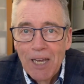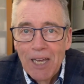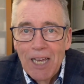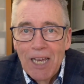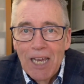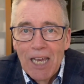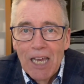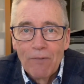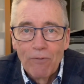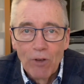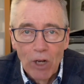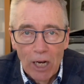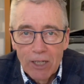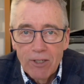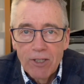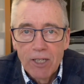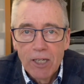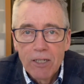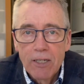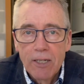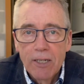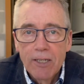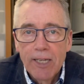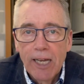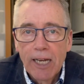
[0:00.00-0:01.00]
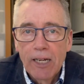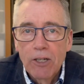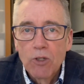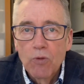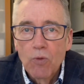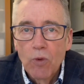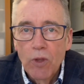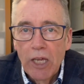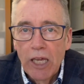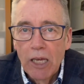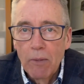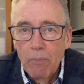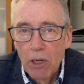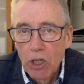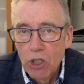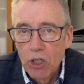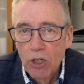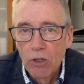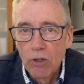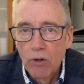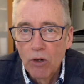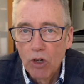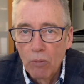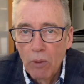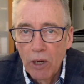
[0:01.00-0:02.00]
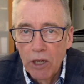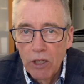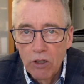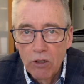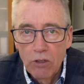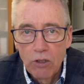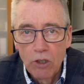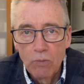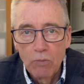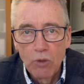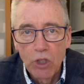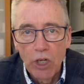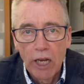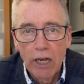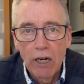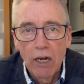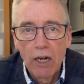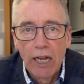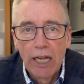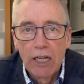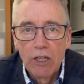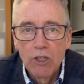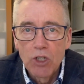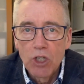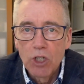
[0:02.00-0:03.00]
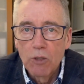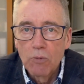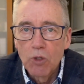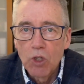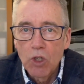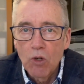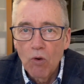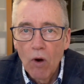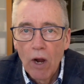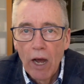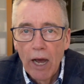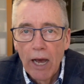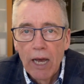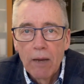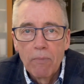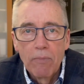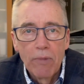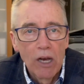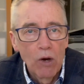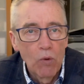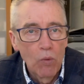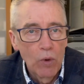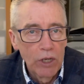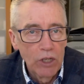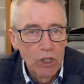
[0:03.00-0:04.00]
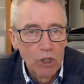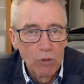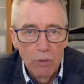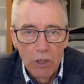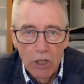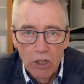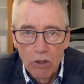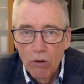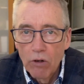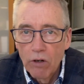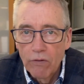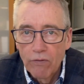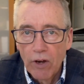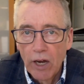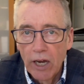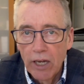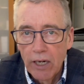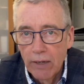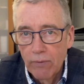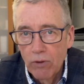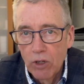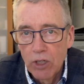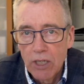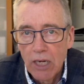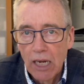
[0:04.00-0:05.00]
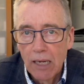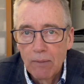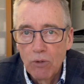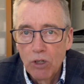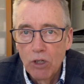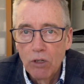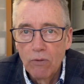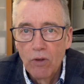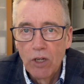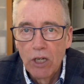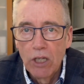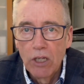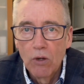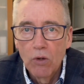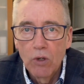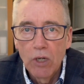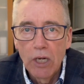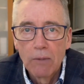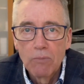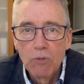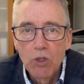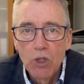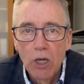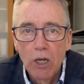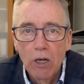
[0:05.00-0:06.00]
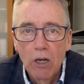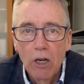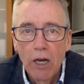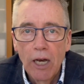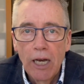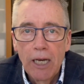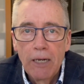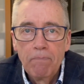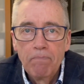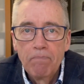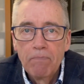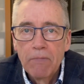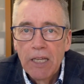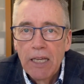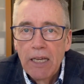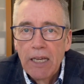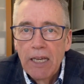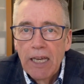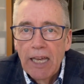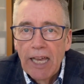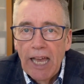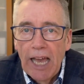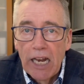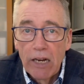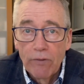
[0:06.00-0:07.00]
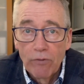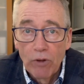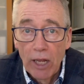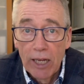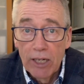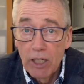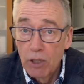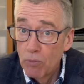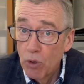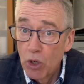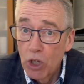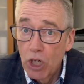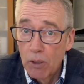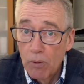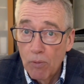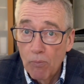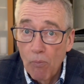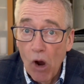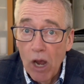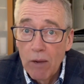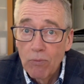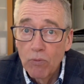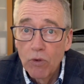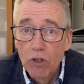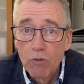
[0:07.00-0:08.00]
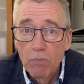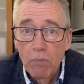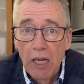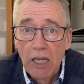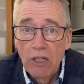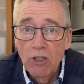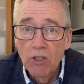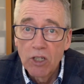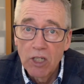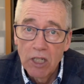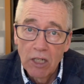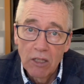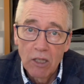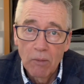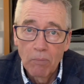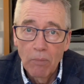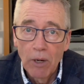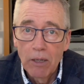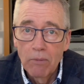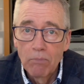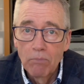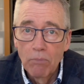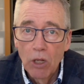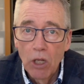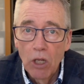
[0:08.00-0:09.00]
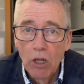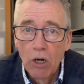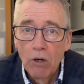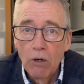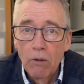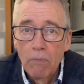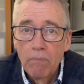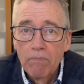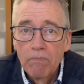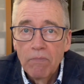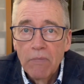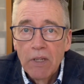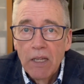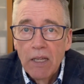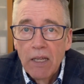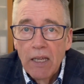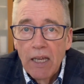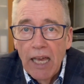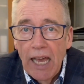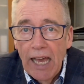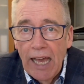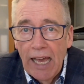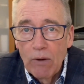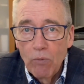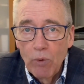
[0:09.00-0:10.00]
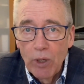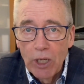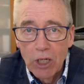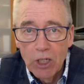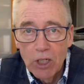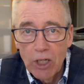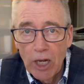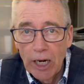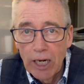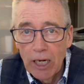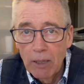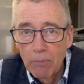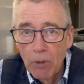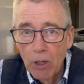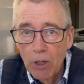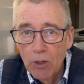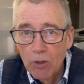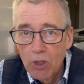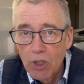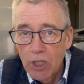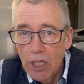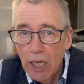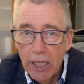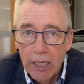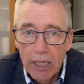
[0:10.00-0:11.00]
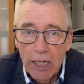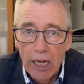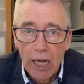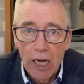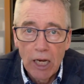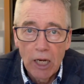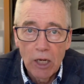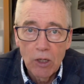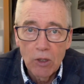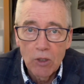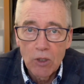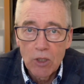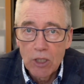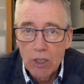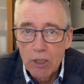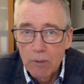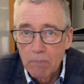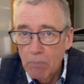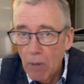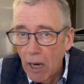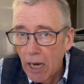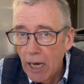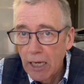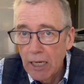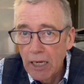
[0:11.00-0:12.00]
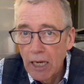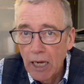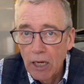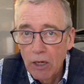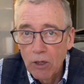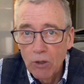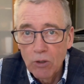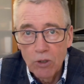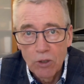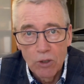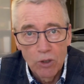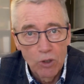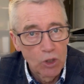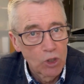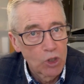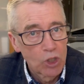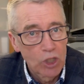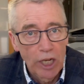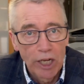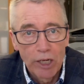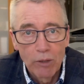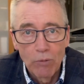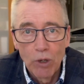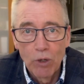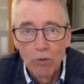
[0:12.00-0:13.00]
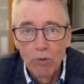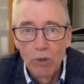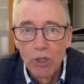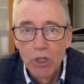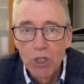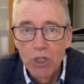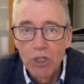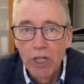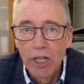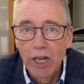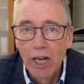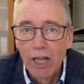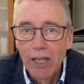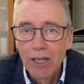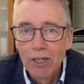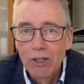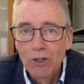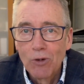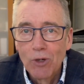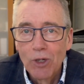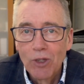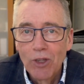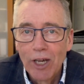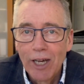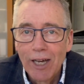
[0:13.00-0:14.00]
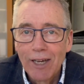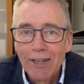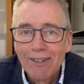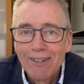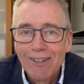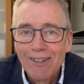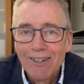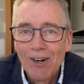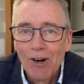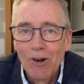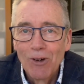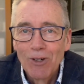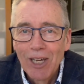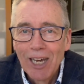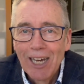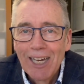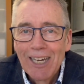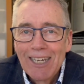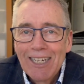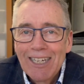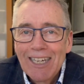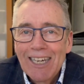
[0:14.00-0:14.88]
If you like 60 Seconds with Ian, make sure you go to my YouTube channel and subscribe. That way you'll be notified every time a new video comes online. And if you'd like to book an appointment with me, just hit the button below and we can talk about selling a house, buying a house, or just chat about real estate. I like doing that. Okay?